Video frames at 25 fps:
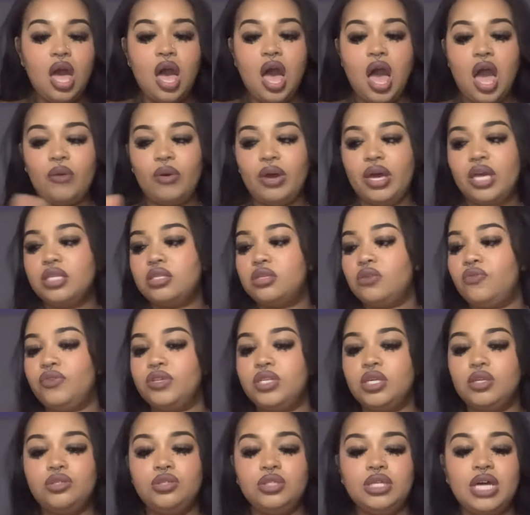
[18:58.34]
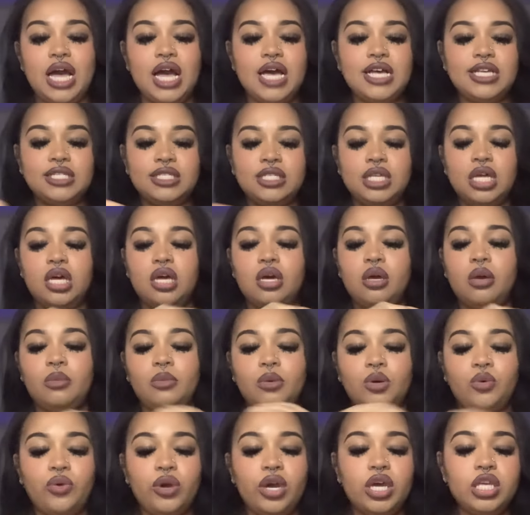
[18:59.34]
All right, so for those of you guys,
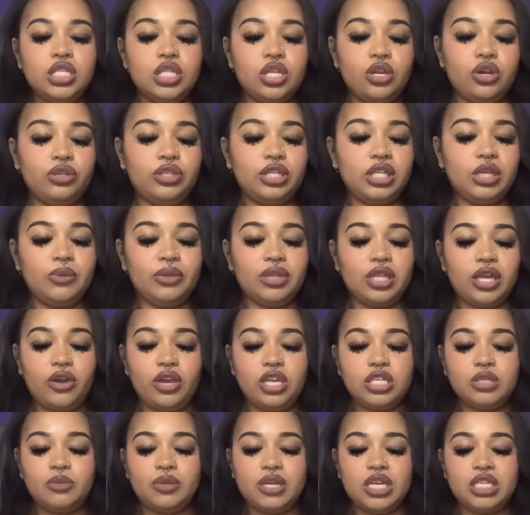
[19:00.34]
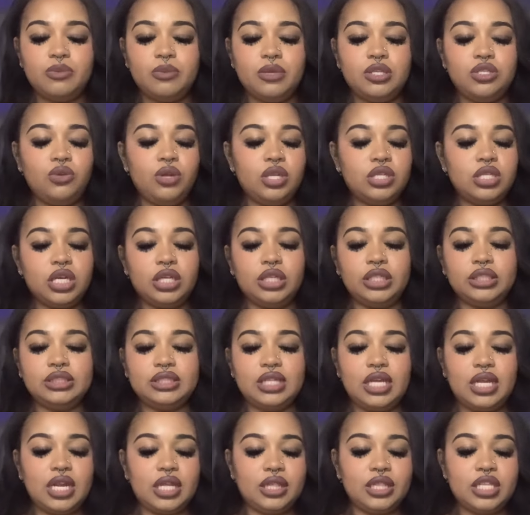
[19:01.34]
Aquarius, that are dealing with Aries placements, you need to
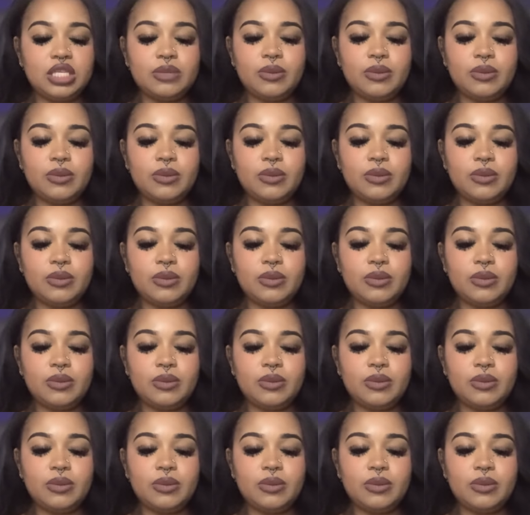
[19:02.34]
understand that this